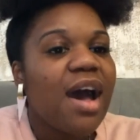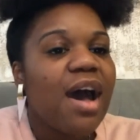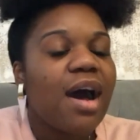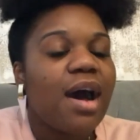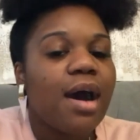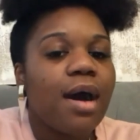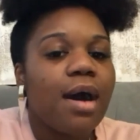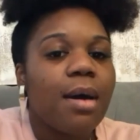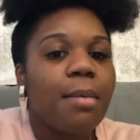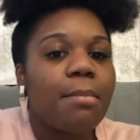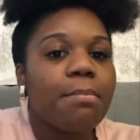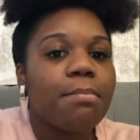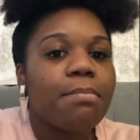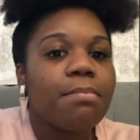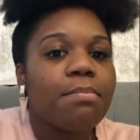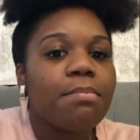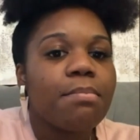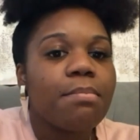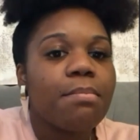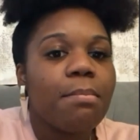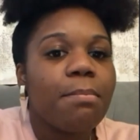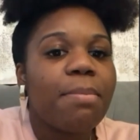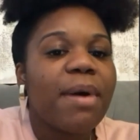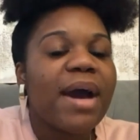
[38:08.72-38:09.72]
um,
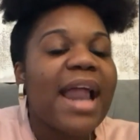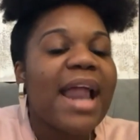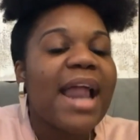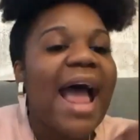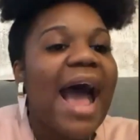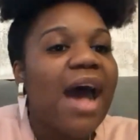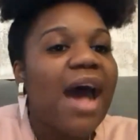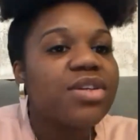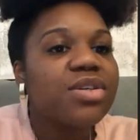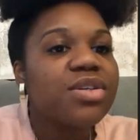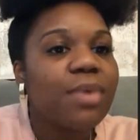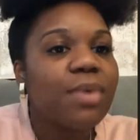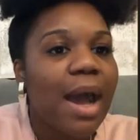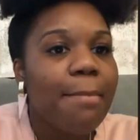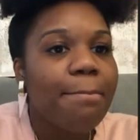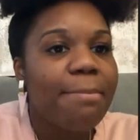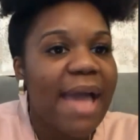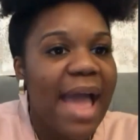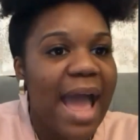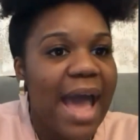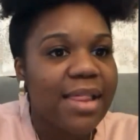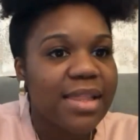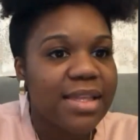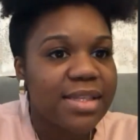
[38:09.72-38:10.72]
but how do I
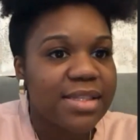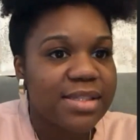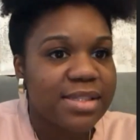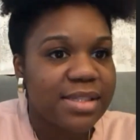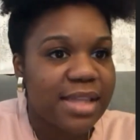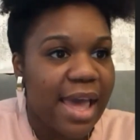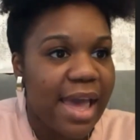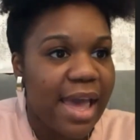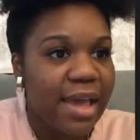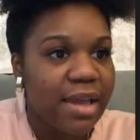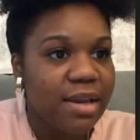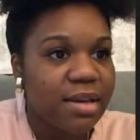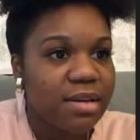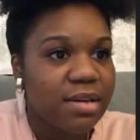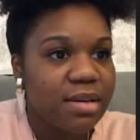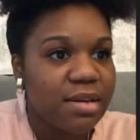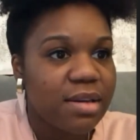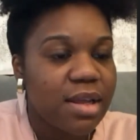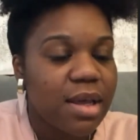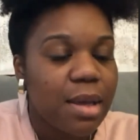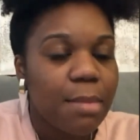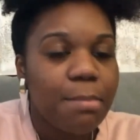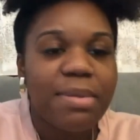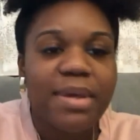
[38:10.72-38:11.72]
balance that?
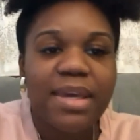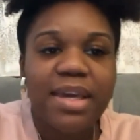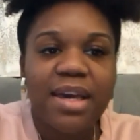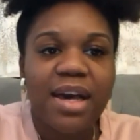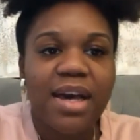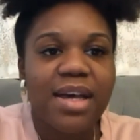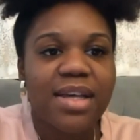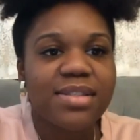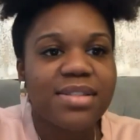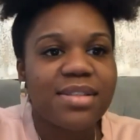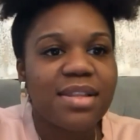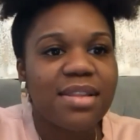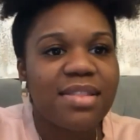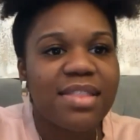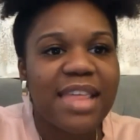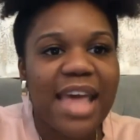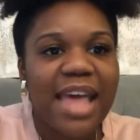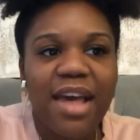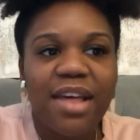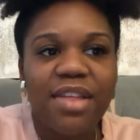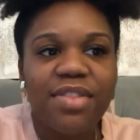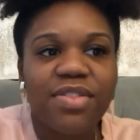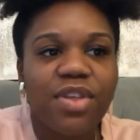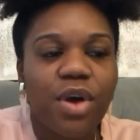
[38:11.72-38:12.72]
Because
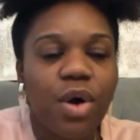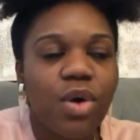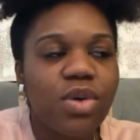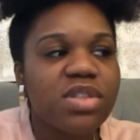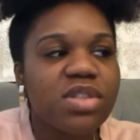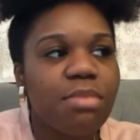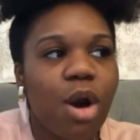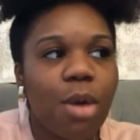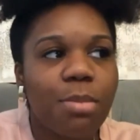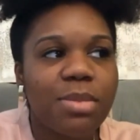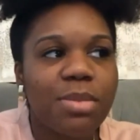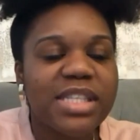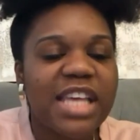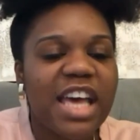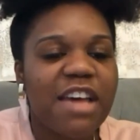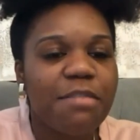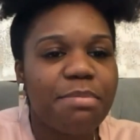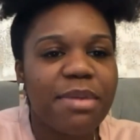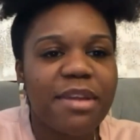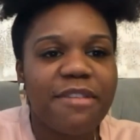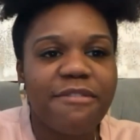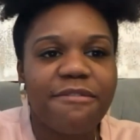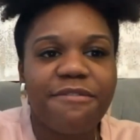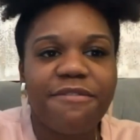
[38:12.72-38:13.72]
that those moments
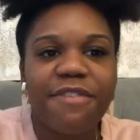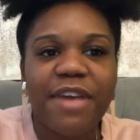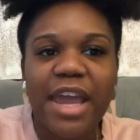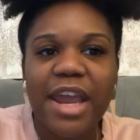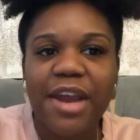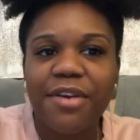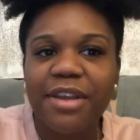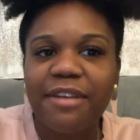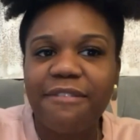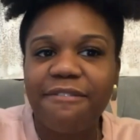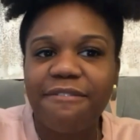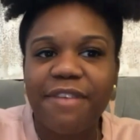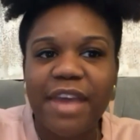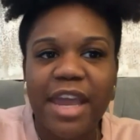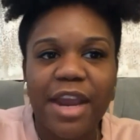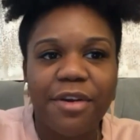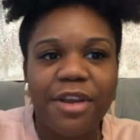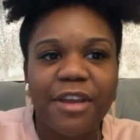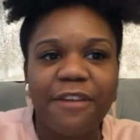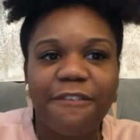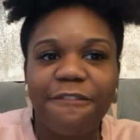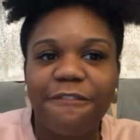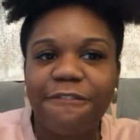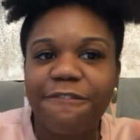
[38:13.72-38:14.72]
have been very,
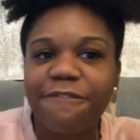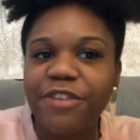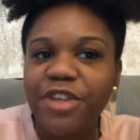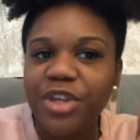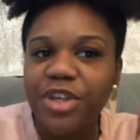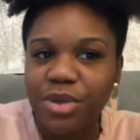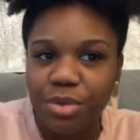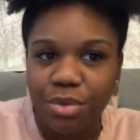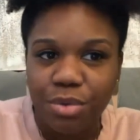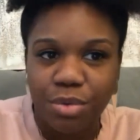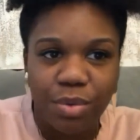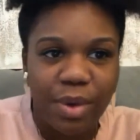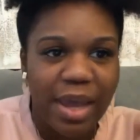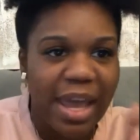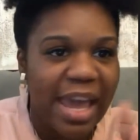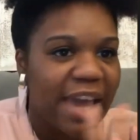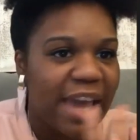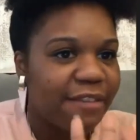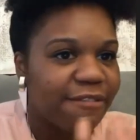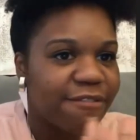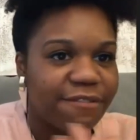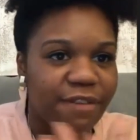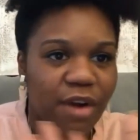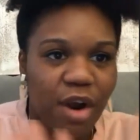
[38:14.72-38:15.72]
very few
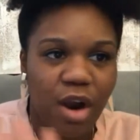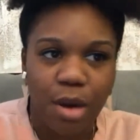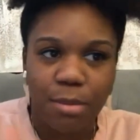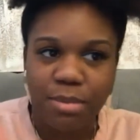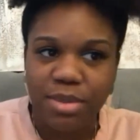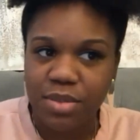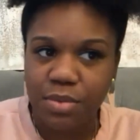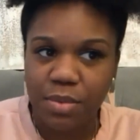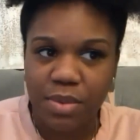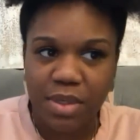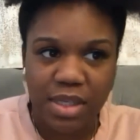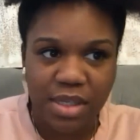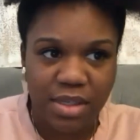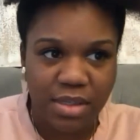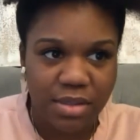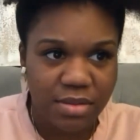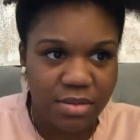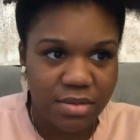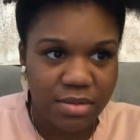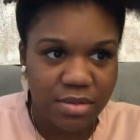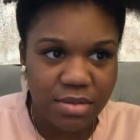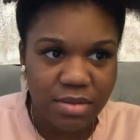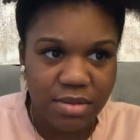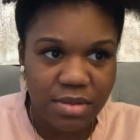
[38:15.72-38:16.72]
and far
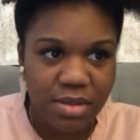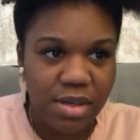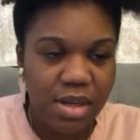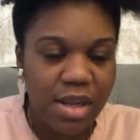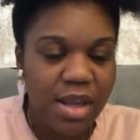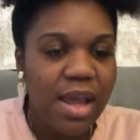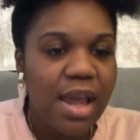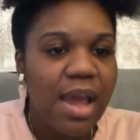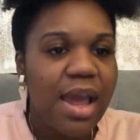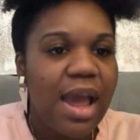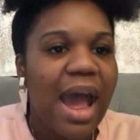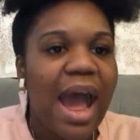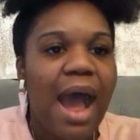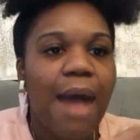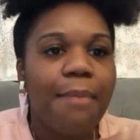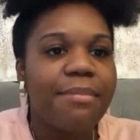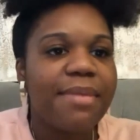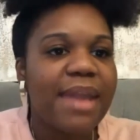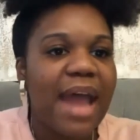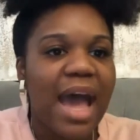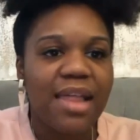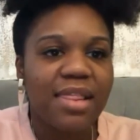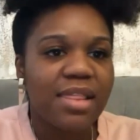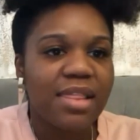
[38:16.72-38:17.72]
between.
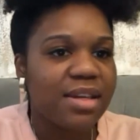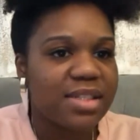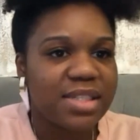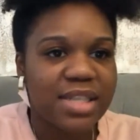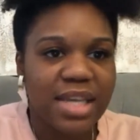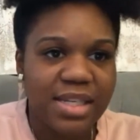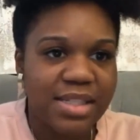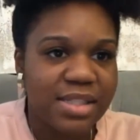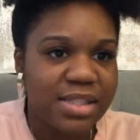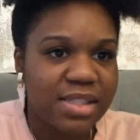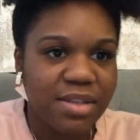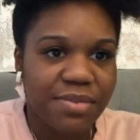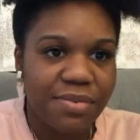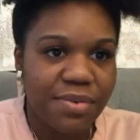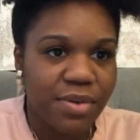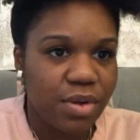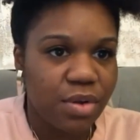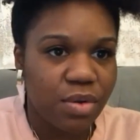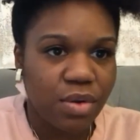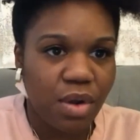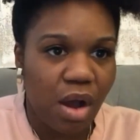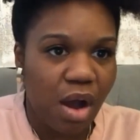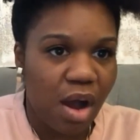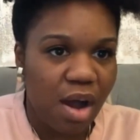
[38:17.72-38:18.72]
I'm not looked at as
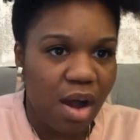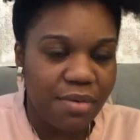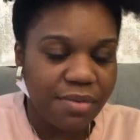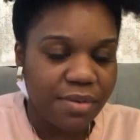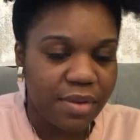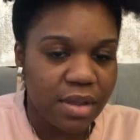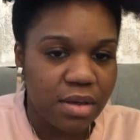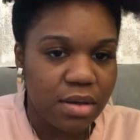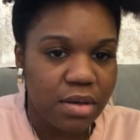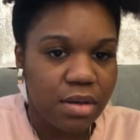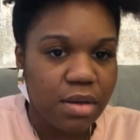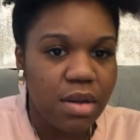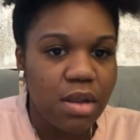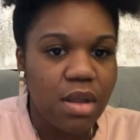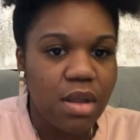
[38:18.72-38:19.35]
difficult often.